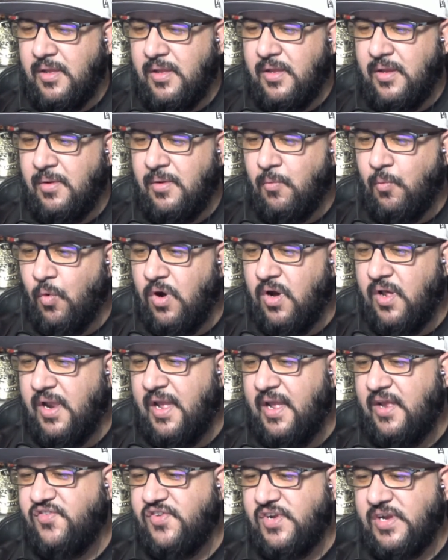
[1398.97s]
One
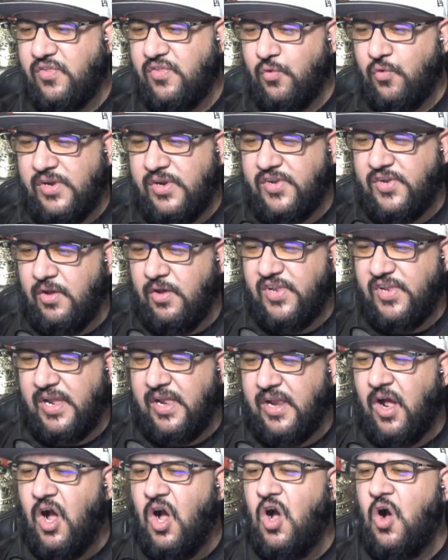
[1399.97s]
ass cheek, 3 toes
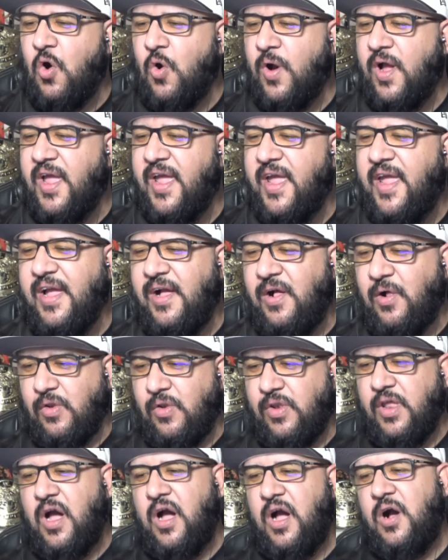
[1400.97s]
saying, oh, hell
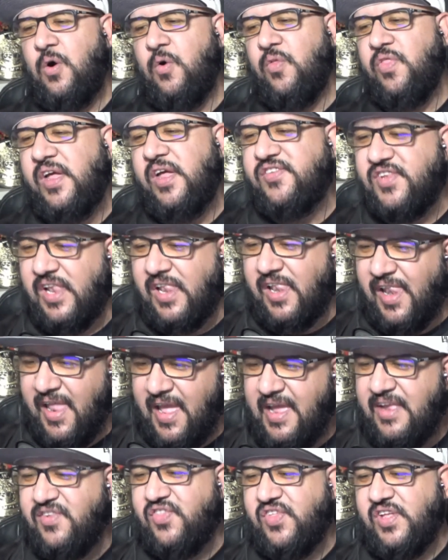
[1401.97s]
no. That's the
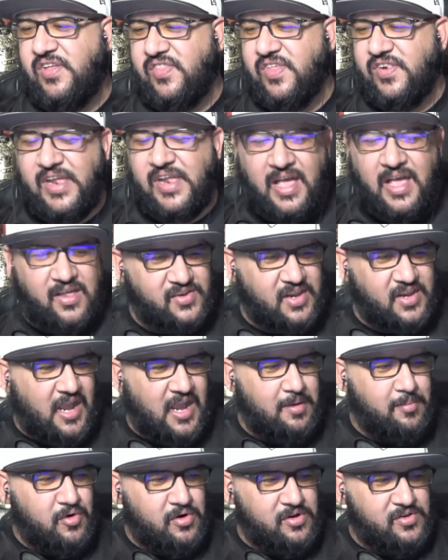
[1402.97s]
last thing the Dallas
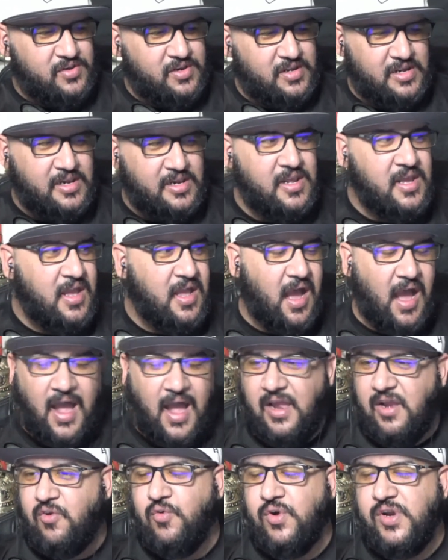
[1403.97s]
Cowboys need.
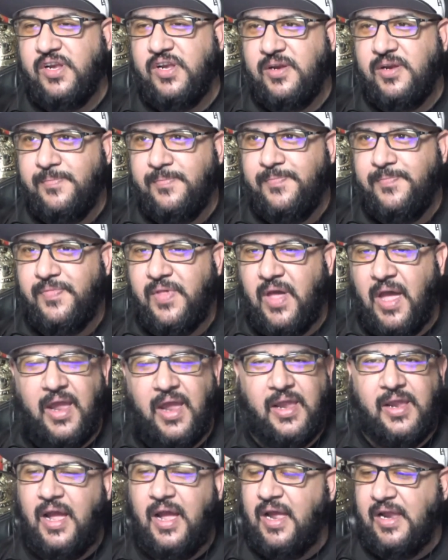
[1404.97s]
I agree.
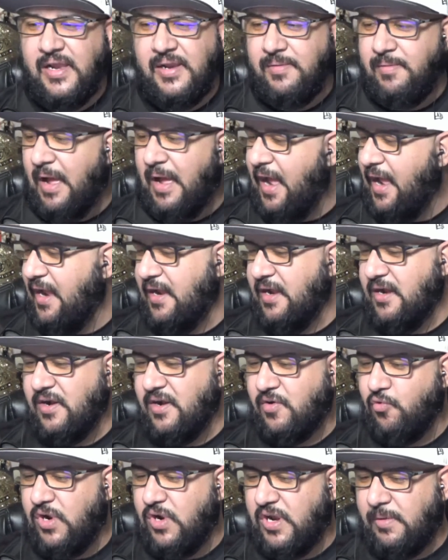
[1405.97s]
I
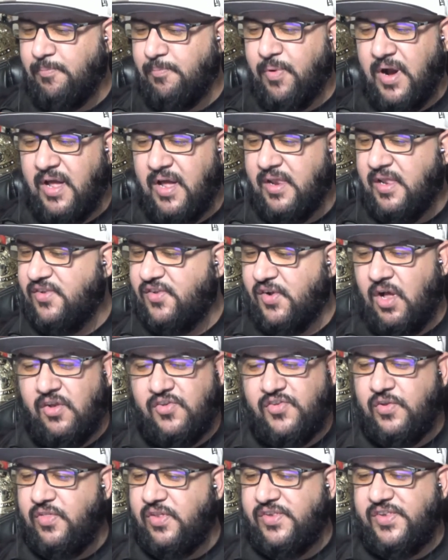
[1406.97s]
agree. But it's
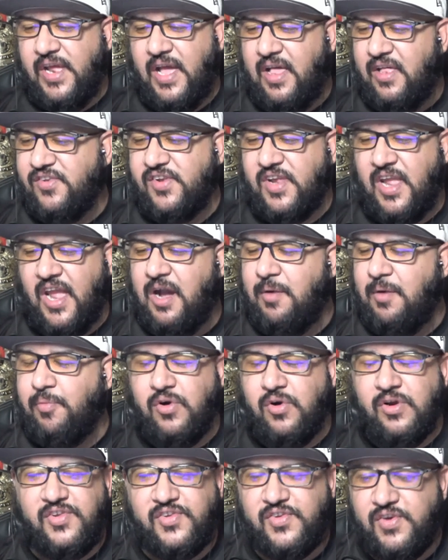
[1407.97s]
also the Dallas
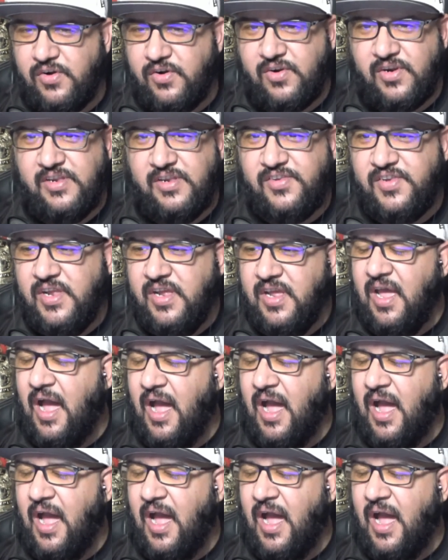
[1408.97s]
Cowboys circus.